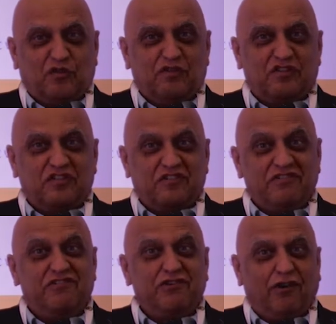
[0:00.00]
which
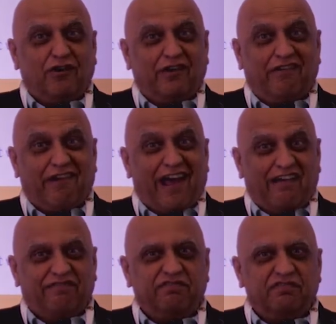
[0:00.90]
draw a
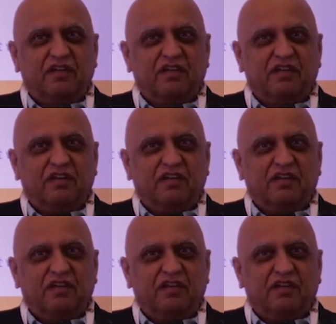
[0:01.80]
graph.